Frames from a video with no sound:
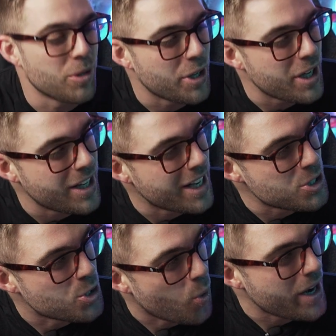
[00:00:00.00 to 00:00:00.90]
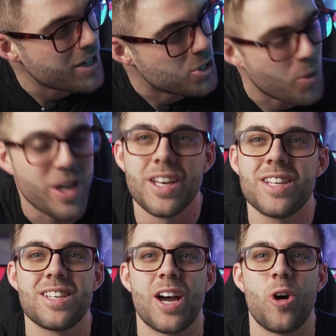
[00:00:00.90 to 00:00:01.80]
really enjoyed doing
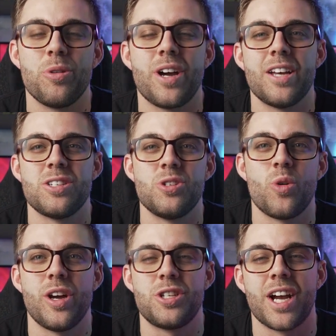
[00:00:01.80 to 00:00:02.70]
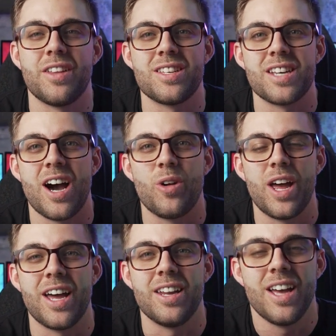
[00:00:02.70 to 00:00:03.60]
this. I hope you guys enjoyed checking this out
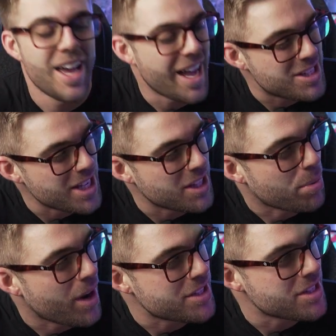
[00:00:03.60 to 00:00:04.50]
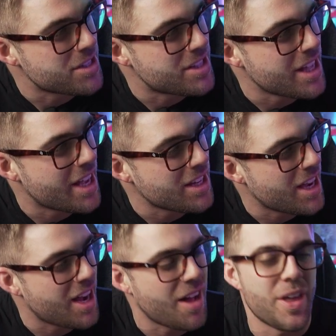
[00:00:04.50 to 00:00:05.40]
and, and seeing the process that,
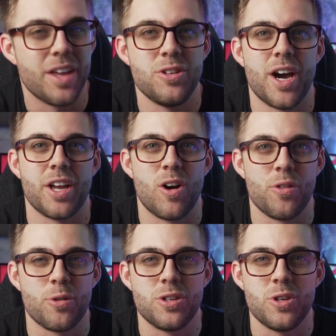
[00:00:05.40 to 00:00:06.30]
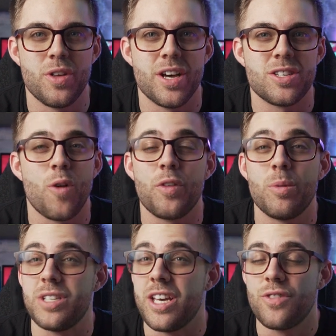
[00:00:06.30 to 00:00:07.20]
uh, that you gotta go through to do this.
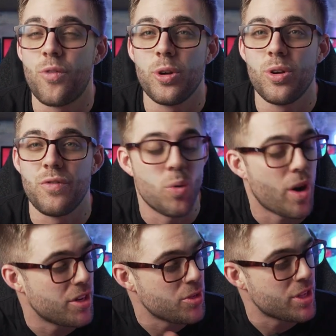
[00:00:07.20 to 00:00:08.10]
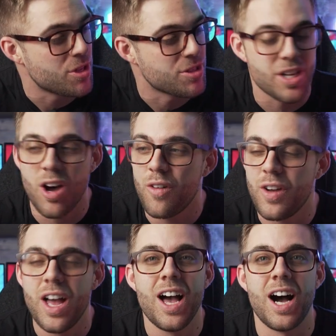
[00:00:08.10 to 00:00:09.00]
Hopefully it was easy for you if you wanna do this
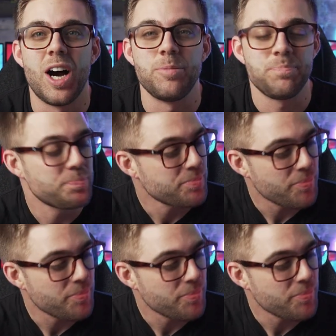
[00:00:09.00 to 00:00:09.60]
yourself. Um,